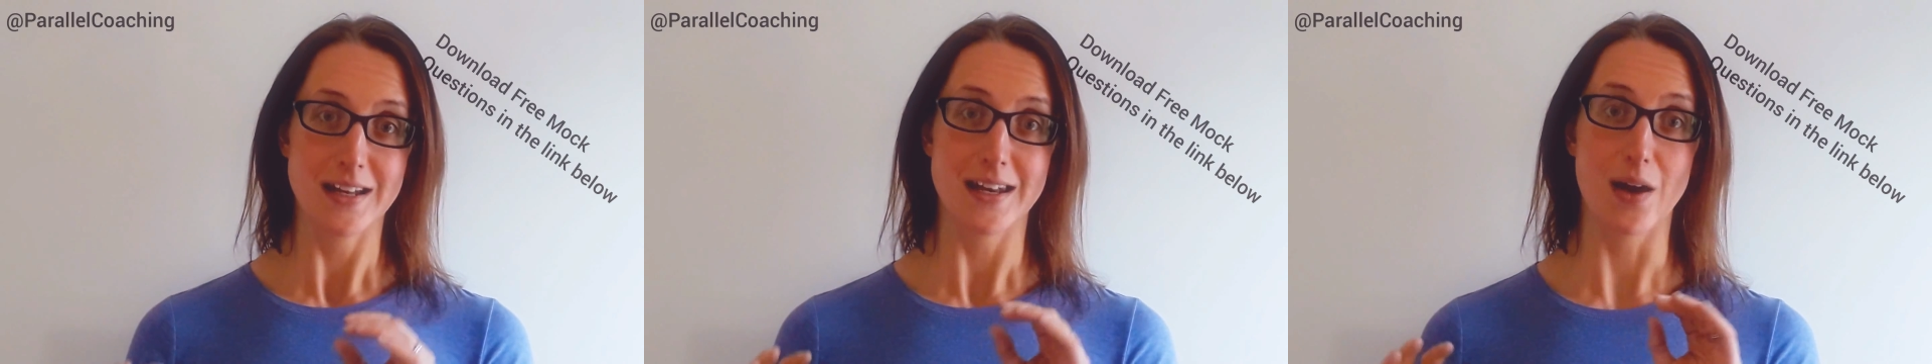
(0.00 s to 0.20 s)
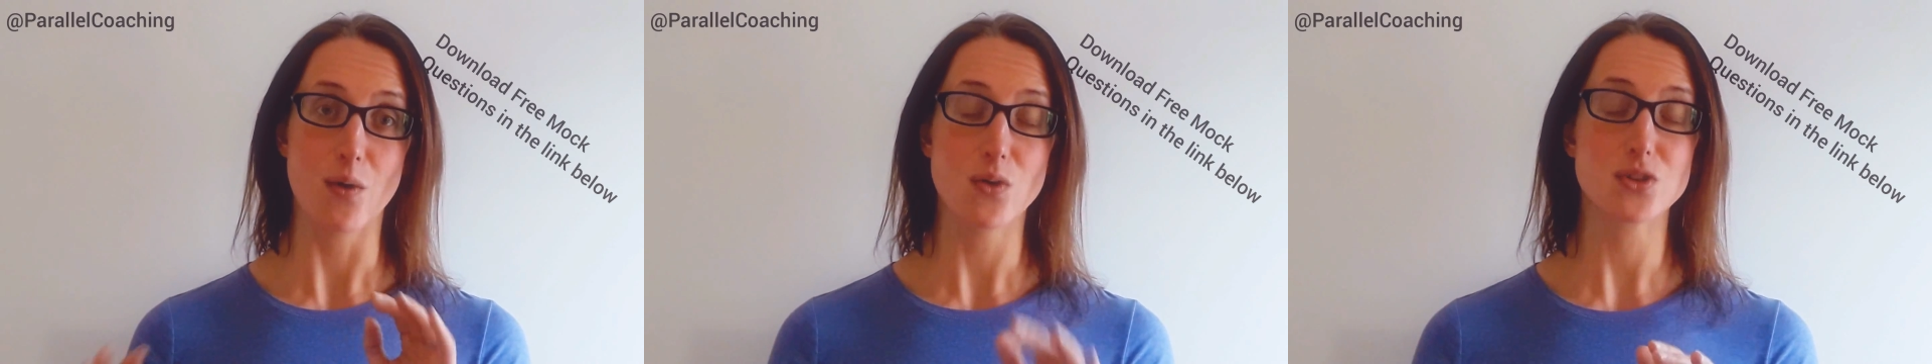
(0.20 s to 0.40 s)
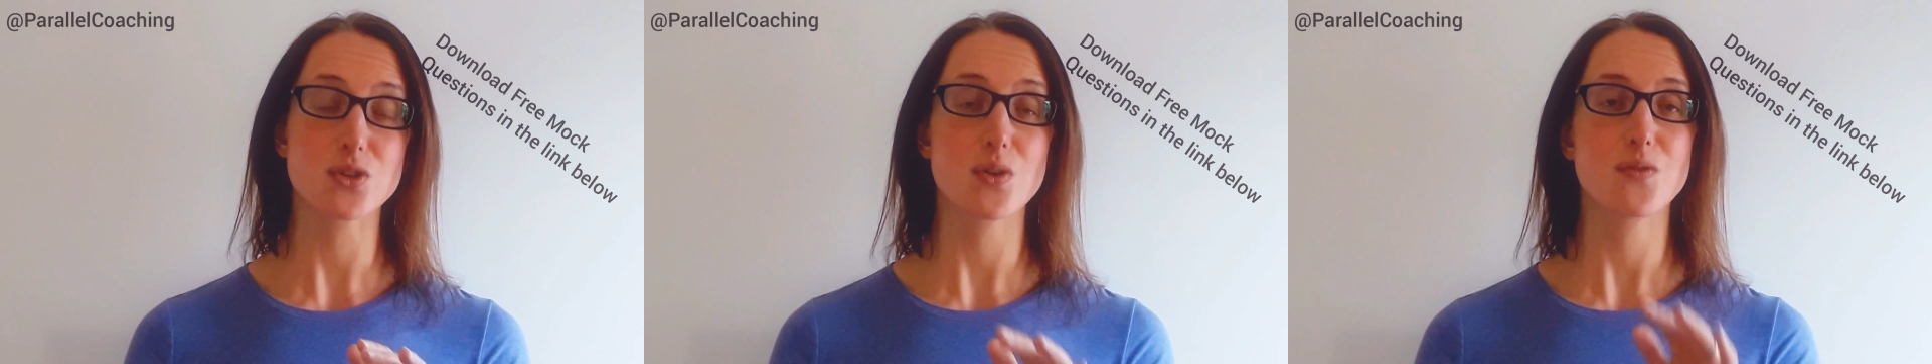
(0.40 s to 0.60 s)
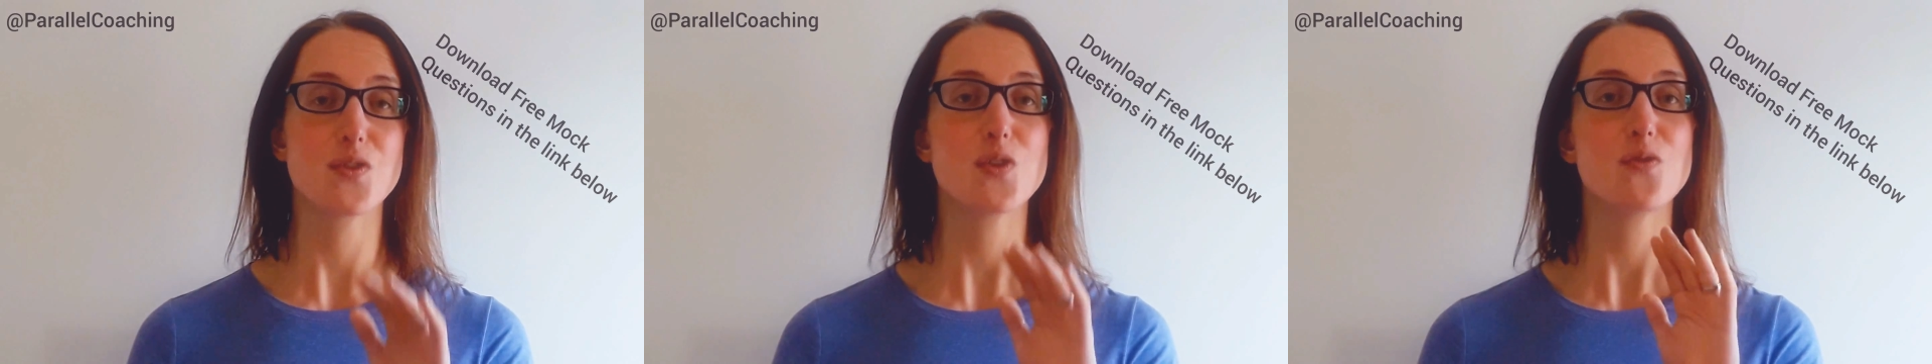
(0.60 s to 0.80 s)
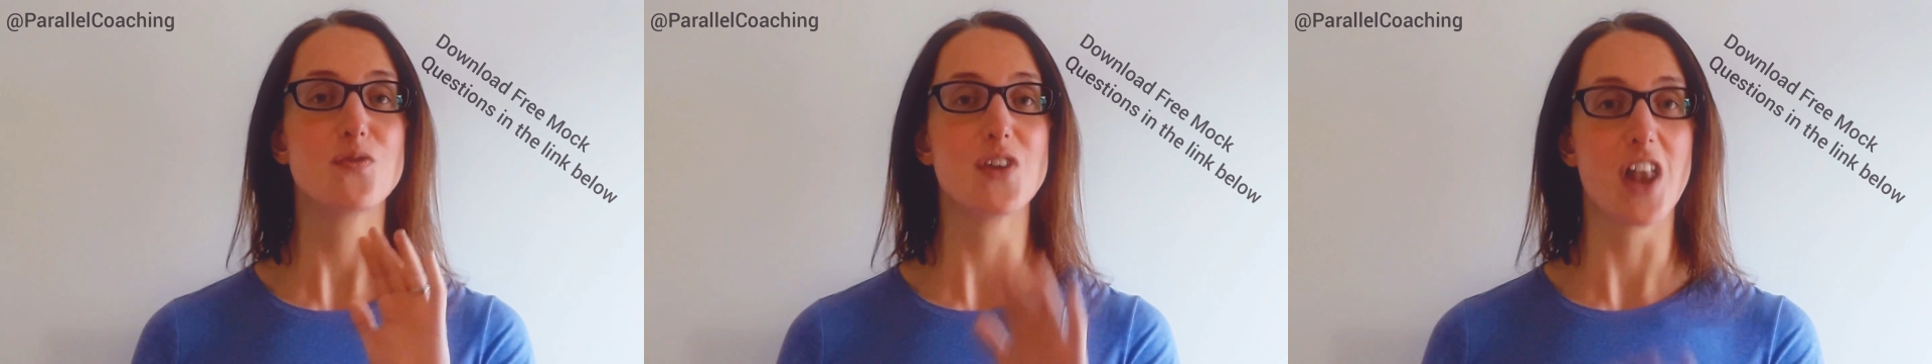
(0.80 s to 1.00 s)
Now also if
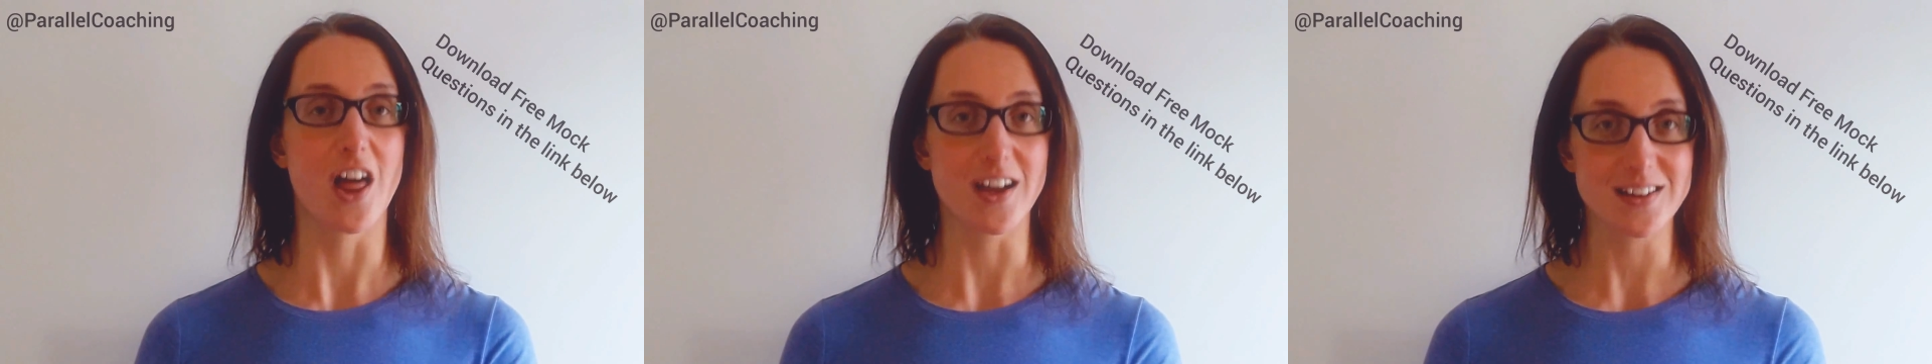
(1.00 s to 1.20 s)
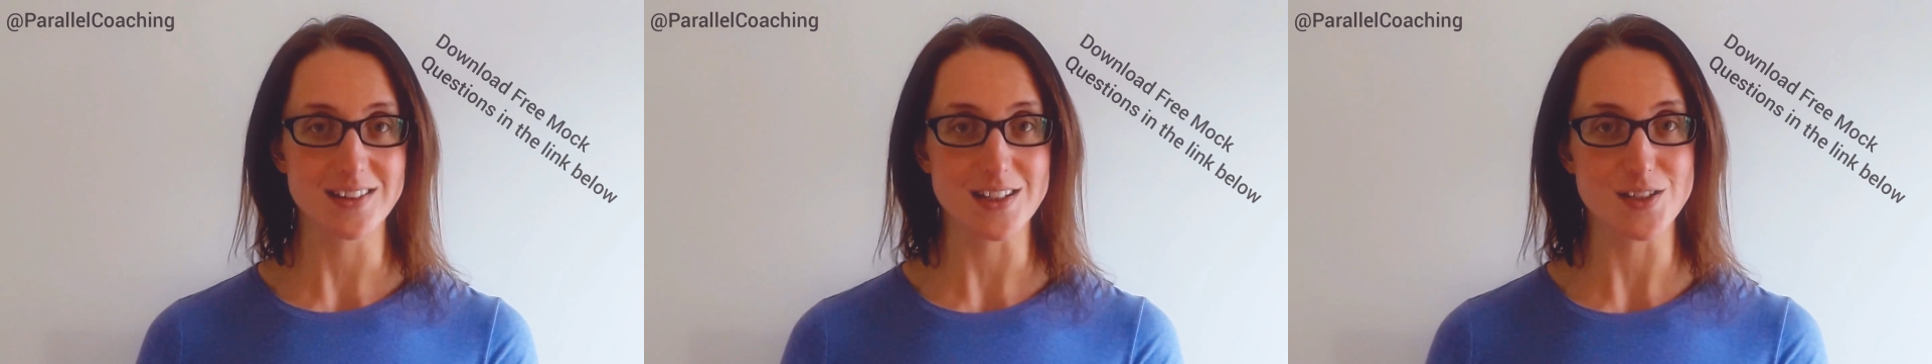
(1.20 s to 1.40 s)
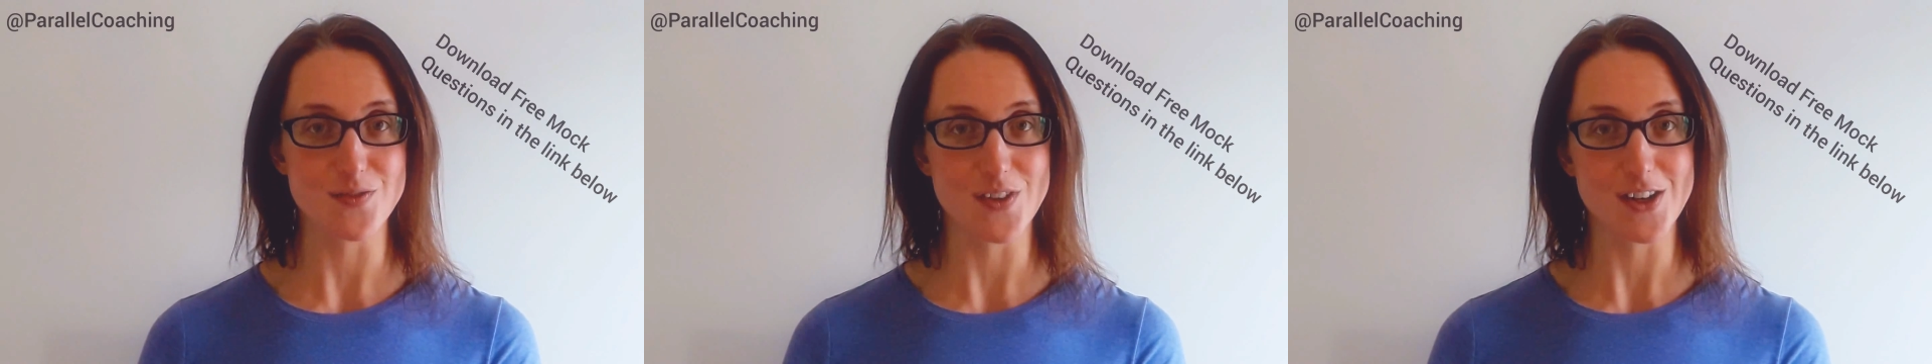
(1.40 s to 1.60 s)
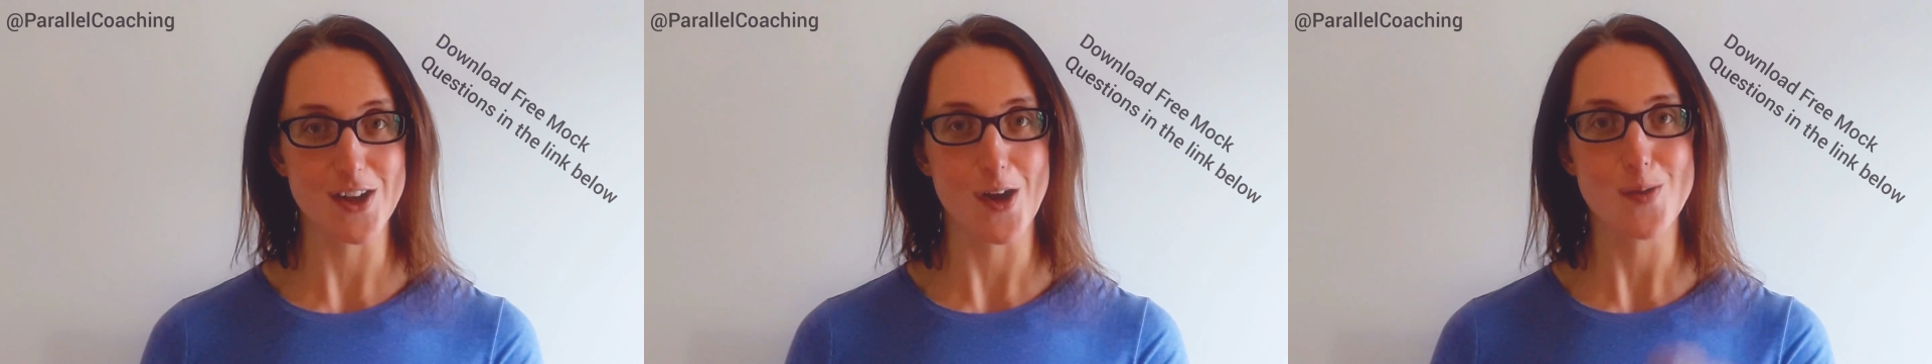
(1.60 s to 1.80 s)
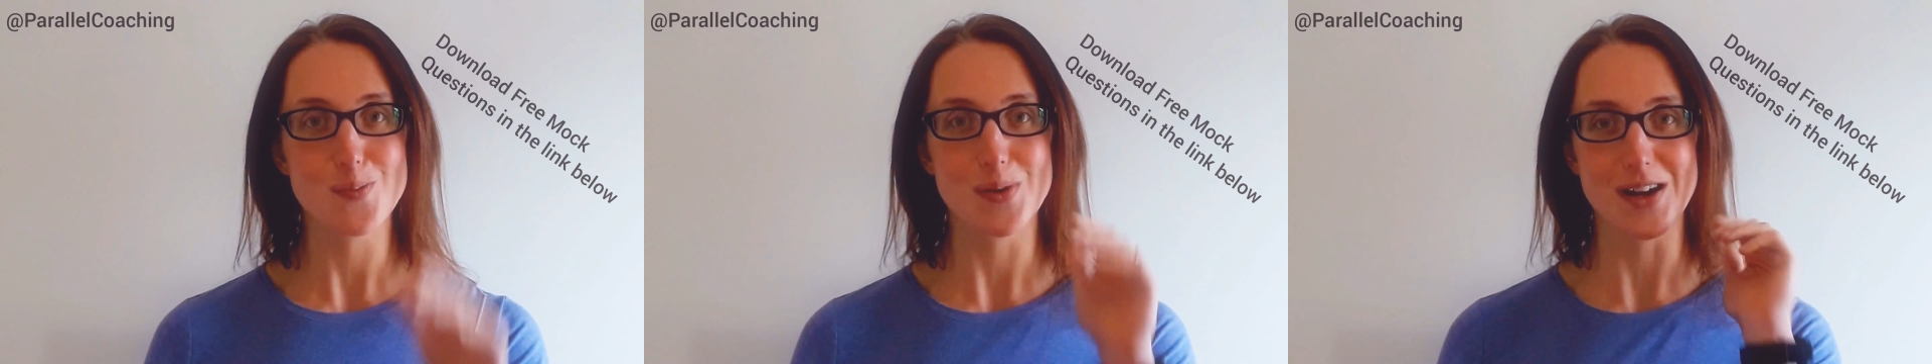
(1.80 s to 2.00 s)
you've liked this video,